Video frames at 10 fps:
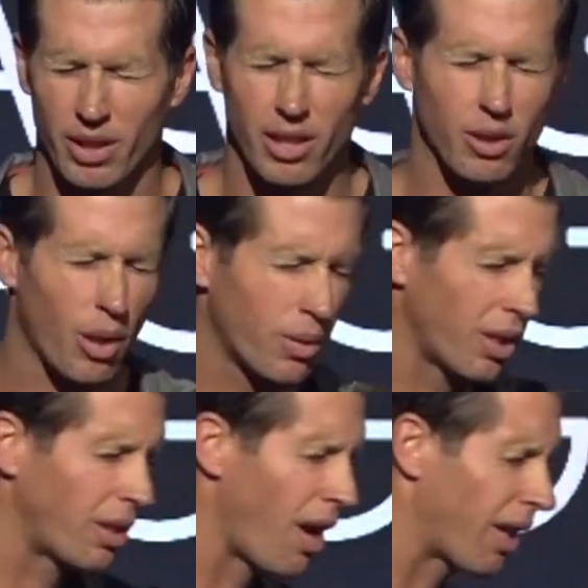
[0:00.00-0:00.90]
Then you go to
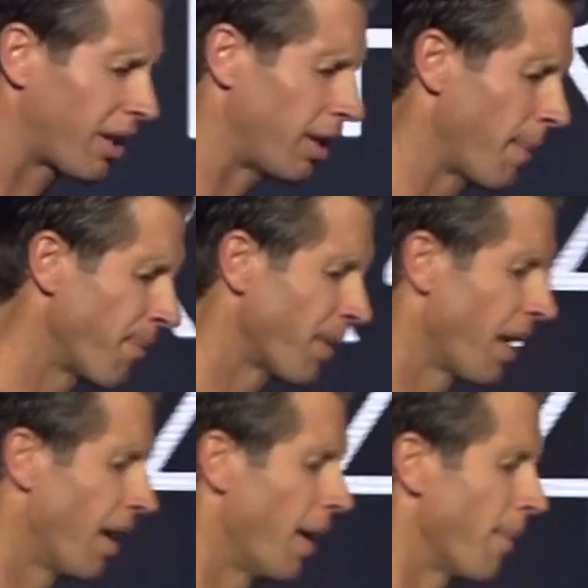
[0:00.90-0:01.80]
the doctor
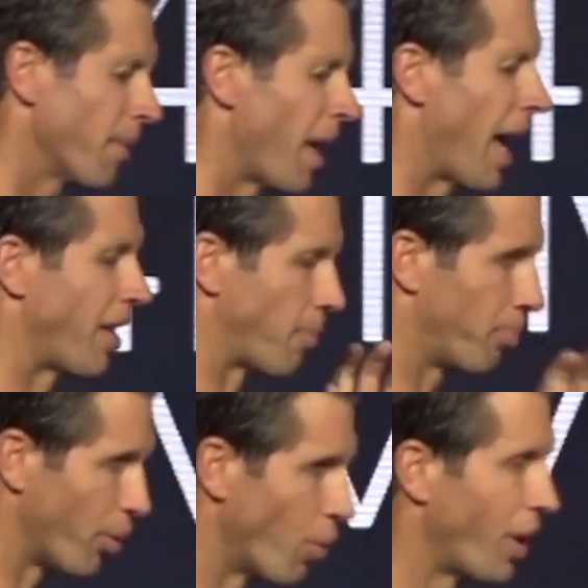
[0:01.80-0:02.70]
and it's
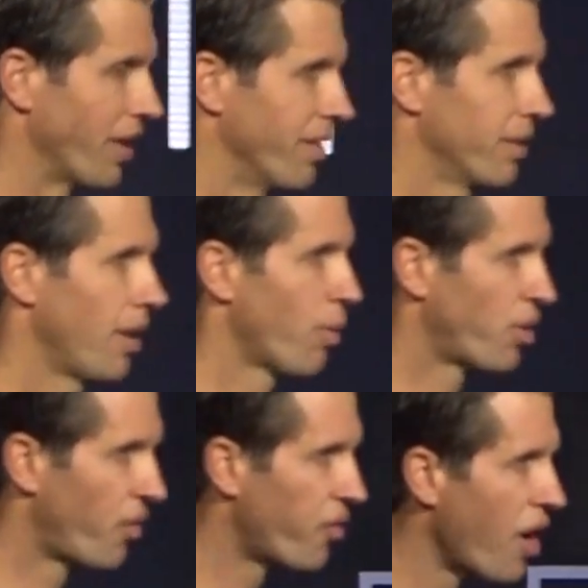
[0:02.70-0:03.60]
broken. It was
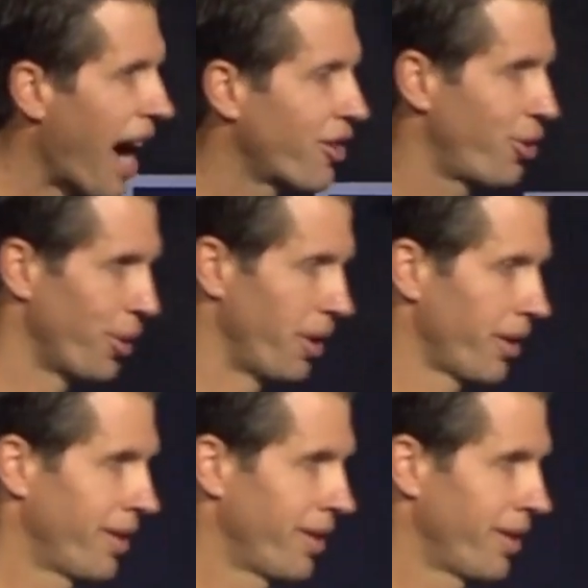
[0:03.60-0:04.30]
fractured.